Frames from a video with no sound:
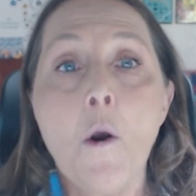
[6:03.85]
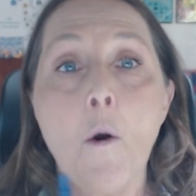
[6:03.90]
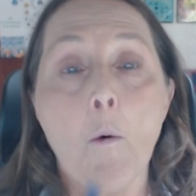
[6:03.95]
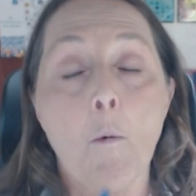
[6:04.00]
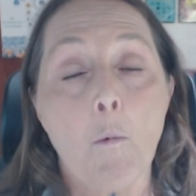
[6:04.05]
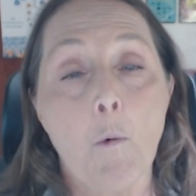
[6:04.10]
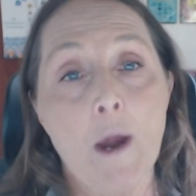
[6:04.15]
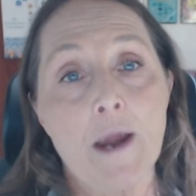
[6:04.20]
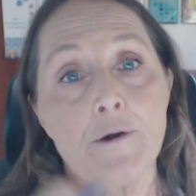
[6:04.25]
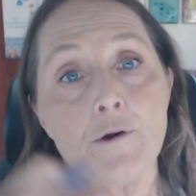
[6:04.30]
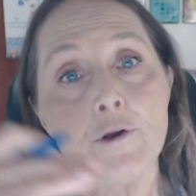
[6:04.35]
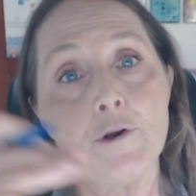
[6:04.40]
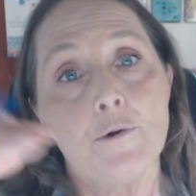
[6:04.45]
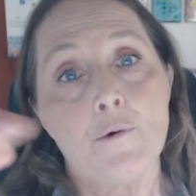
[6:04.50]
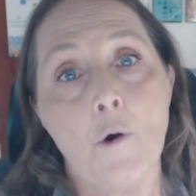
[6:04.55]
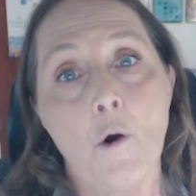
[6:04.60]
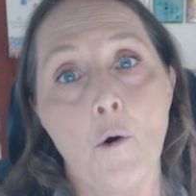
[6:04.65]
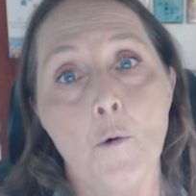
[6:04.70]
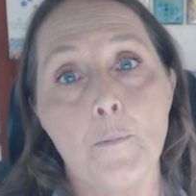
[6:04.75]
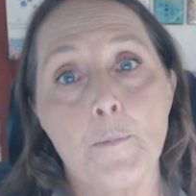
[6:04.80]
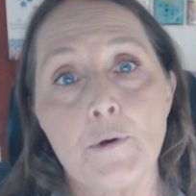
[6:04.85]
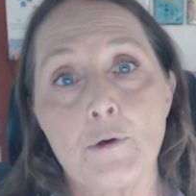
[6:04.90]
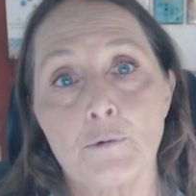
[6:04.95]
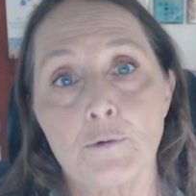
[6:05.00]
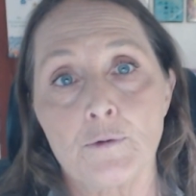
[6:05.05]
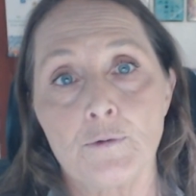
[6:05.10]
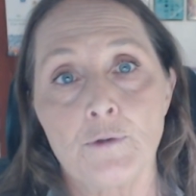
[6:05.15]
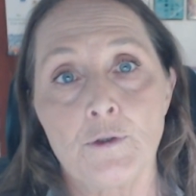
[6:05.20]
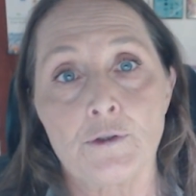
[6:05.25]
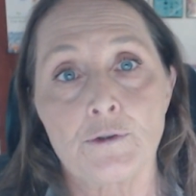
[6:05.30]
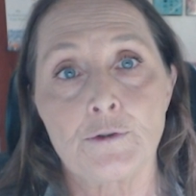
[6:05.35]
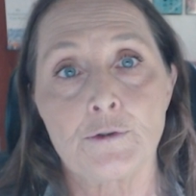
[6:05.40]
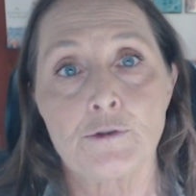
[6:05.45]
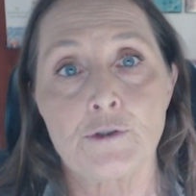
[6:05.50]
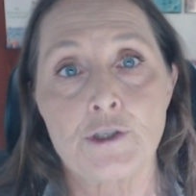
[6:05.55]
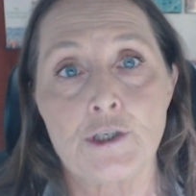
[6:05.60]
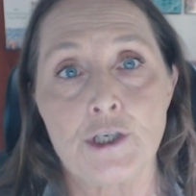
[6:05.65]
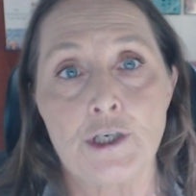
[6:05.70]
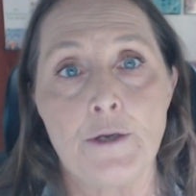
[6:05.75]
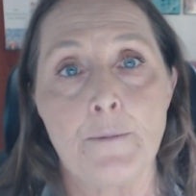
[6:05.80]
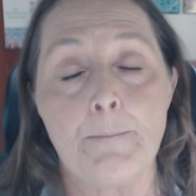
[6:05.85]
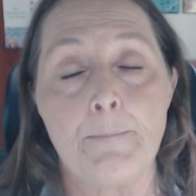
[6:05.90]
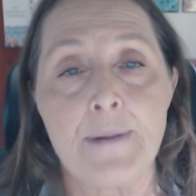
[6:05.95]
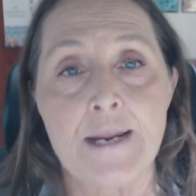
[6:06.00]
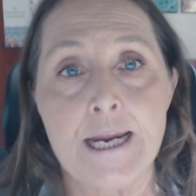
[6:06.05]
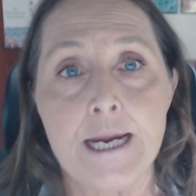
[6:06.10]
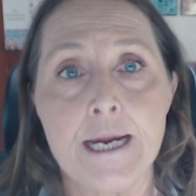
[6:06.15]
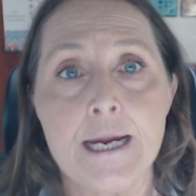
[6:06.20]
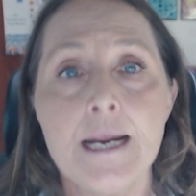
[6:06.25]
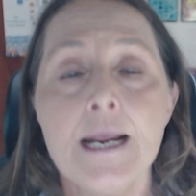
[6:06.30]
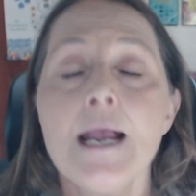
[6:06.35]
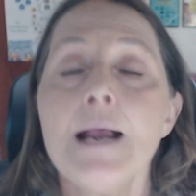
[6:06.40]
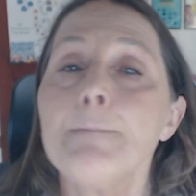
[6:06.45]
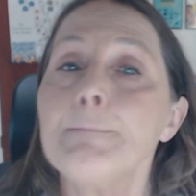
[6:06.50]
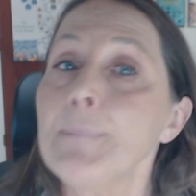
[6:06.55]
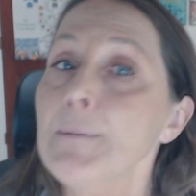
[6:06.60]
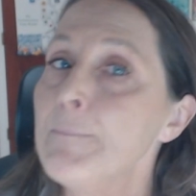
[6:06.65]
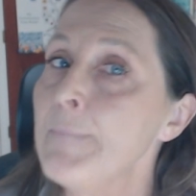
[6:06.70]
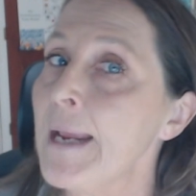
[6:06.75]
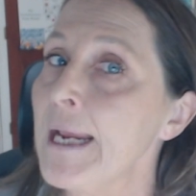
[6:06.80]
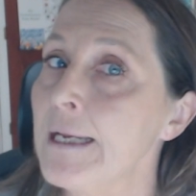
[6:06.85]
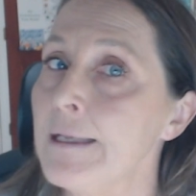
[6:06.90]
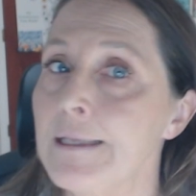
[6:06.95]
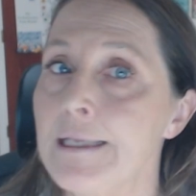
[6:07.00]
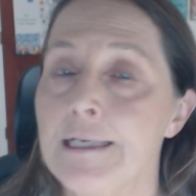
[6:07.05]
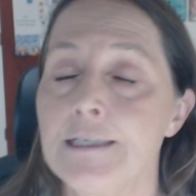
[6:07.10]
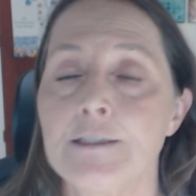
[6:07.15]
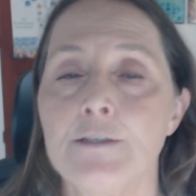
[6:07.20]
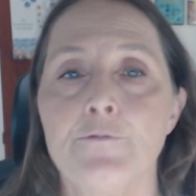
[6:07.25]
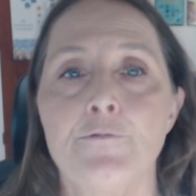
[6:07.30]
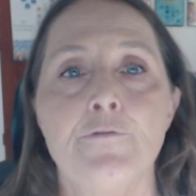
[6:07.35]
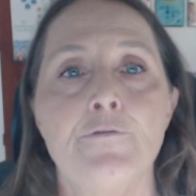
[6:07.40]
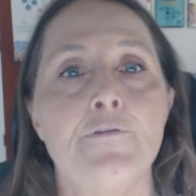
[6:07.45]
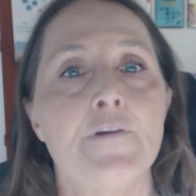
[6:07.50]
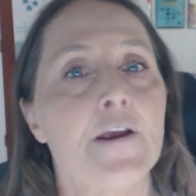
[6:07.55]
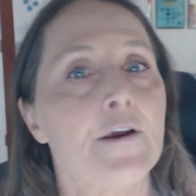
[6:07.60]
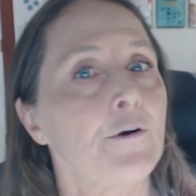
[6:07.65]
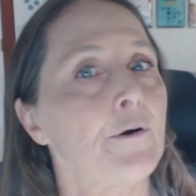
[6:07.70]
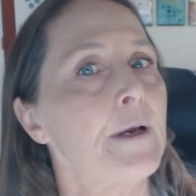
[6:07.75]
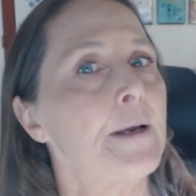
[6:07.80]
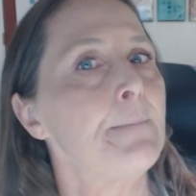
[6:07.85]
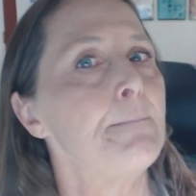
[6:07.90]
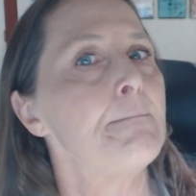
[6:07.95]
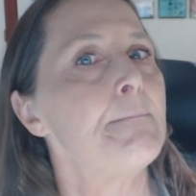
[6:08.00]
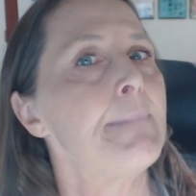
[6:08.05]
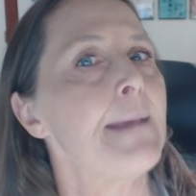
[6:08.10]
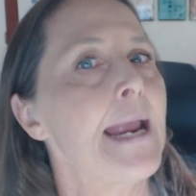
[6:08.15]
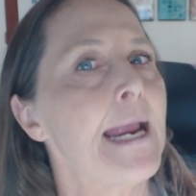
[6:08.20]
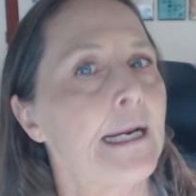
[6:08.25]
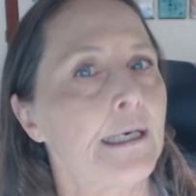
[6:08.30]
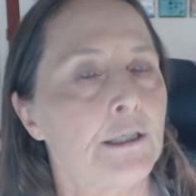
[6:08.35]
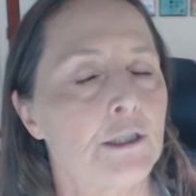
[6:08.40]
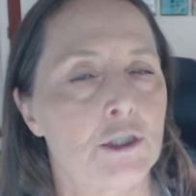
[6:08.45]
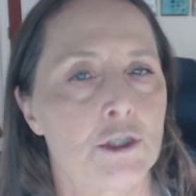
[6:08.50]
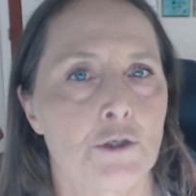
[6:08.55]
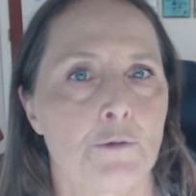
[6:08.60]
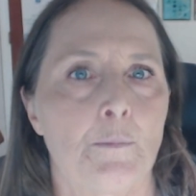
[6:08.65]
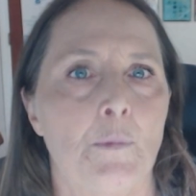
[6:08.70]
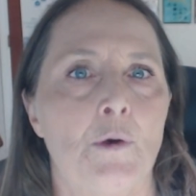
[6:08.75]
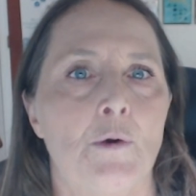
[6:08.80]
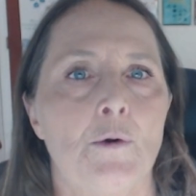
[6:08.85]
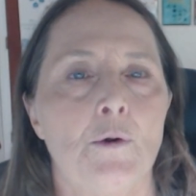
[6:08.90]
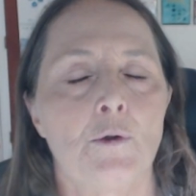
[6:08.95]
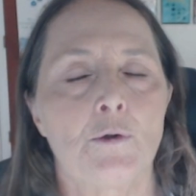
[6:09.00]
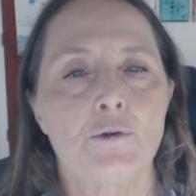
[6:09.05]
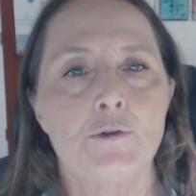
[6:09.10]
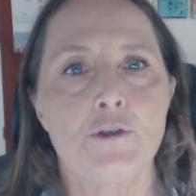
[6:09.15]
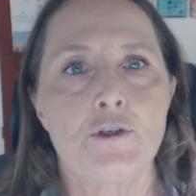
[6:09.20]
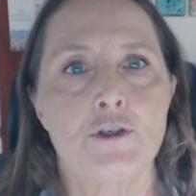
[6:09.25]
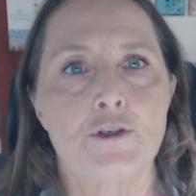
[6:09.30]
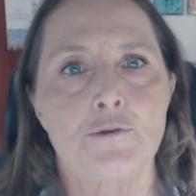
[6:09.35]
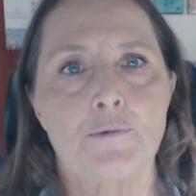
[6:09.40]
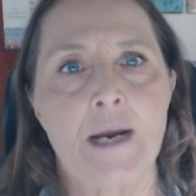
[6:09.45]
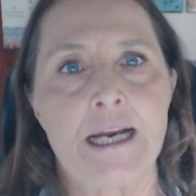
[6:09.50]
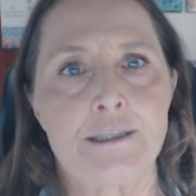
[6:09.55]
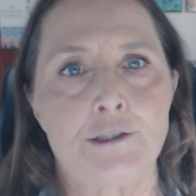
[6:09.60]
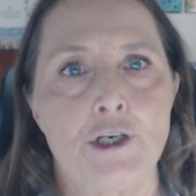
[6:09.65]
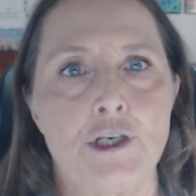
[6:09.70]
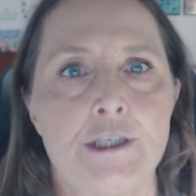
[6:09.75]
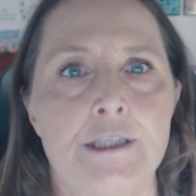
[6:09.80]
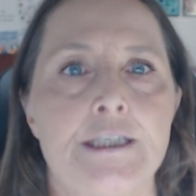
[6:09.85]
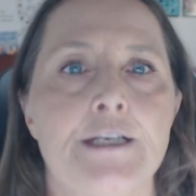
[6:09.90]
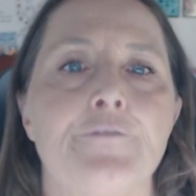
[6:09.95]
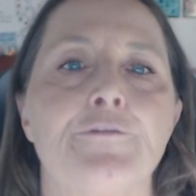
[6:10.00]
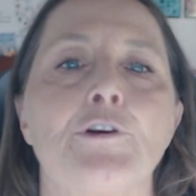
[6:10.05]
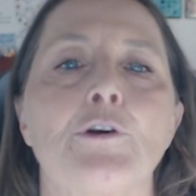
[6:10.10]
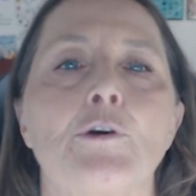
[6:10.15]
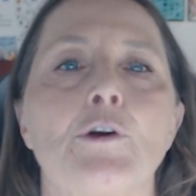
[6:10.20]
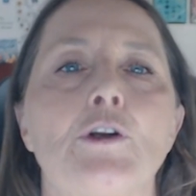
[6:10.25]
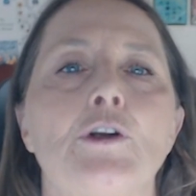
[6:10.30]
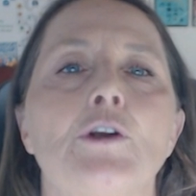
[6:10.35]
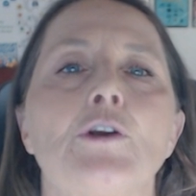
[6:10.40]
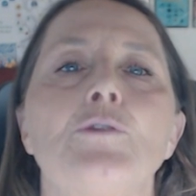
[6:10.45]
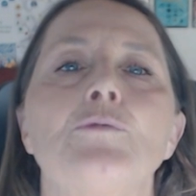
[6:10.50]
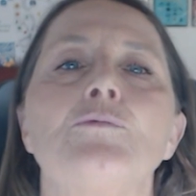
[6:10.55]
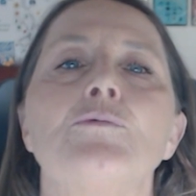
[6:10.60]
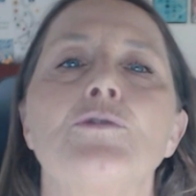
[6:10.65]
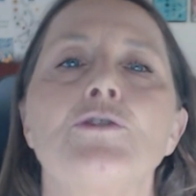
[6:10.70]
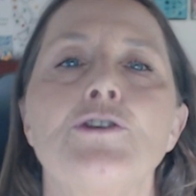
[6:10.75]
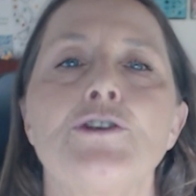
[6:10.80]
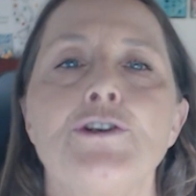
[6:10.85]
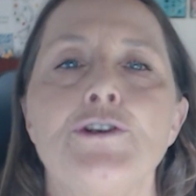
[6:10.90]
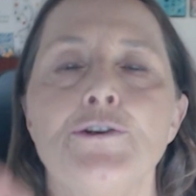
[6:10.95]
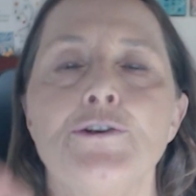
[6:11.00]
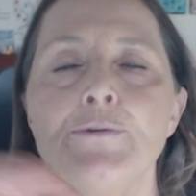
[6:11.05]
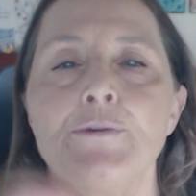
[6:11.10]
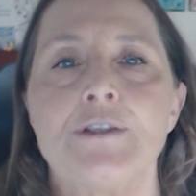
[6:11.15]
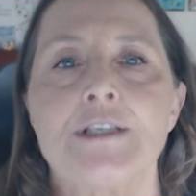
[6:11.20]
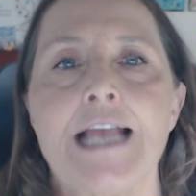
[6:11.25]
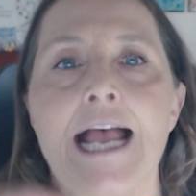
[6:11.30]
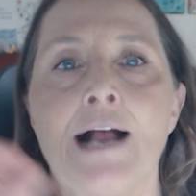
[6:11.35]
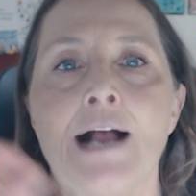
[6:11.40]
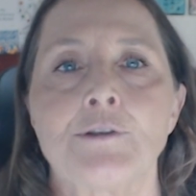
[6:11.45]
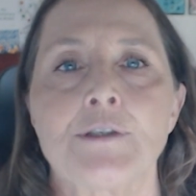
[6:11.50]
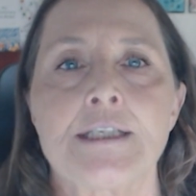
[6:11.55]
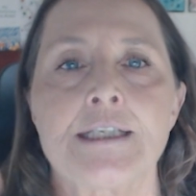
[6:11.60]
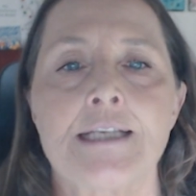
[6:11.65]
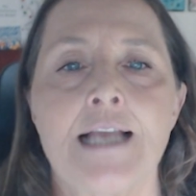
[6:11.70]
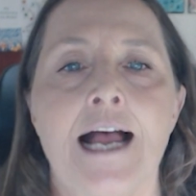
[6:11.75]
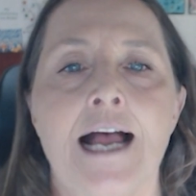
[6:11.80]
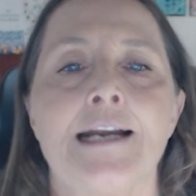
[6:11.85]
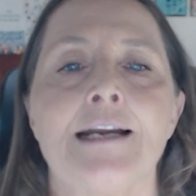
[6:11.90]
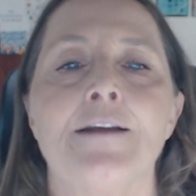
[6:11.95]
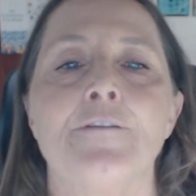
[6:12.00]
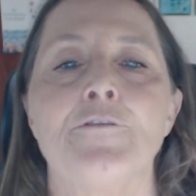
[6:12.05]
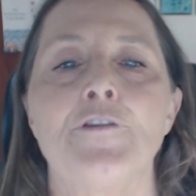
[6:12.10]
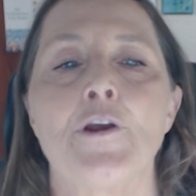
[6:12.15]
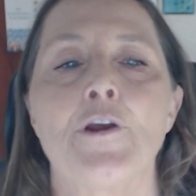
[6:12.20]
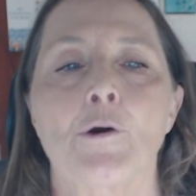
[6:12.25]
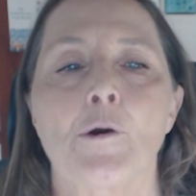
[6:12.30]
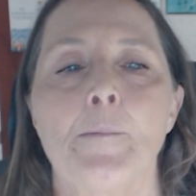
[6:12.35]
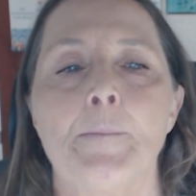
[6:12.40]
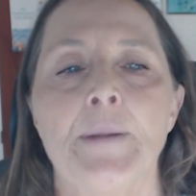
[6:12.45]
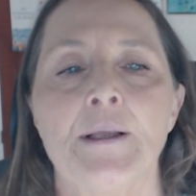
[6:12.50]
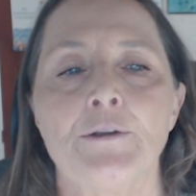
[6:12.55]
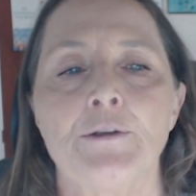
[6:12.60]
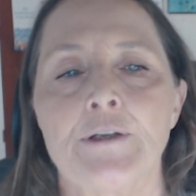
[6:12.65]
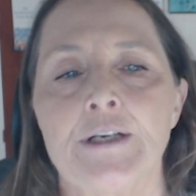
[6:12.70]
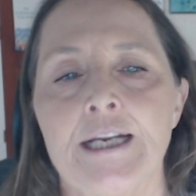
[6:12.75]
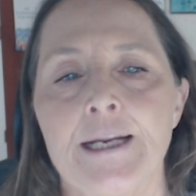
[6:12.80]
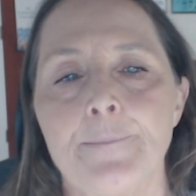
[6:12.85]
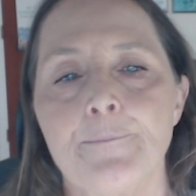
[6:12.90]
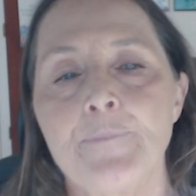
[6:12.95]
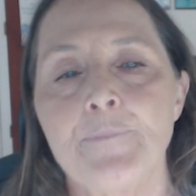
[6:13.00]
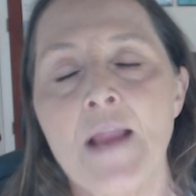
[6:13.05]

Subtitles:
where you hope your learner's going to be, but make these very manageable stretches if you're going to choose outside of their ability.